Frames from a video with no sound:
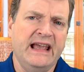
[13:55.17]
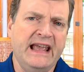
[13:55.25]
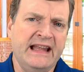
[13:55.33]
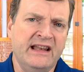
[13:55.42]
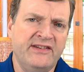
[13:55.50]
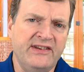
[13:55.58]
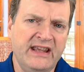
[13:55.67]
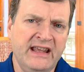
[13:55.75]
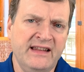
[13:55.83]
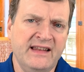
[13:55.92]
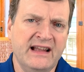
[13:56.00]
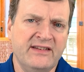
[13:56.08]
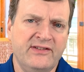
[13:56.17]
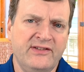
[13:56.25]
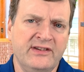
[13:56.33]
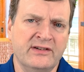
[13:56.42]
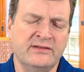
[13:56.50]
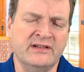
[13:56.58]
And it's in that
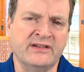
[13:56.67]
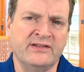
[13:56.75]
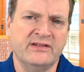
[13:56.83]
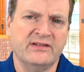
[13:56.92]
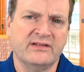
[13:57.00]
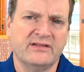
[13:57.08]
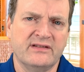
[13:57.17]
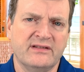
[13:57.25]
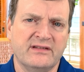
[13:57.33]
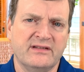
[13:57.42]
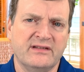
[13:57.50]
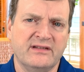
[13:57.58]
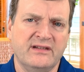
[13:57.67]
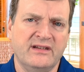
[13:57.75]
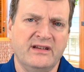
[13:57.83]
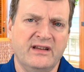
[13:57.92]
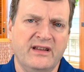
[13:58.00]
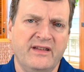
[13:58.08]
stillness
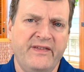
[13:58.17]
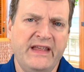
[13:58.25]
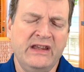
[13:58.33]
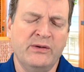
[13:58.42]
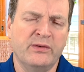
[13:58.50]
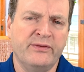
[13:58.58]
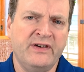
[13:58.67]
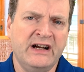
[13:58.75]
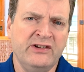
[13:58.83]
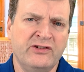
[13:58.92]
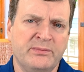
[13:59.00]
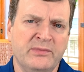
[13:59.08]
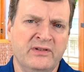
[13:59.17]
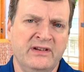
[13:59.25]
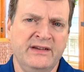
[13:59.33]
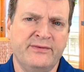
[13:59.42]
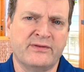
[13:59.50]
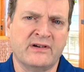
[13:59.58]
that you will find your
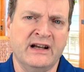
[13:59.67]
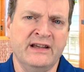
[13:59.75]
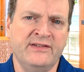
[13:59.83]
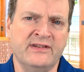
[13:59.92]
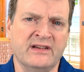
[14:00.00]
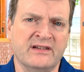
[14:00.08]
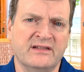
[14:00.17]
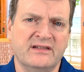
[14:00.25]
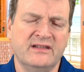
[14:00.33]
belief rising,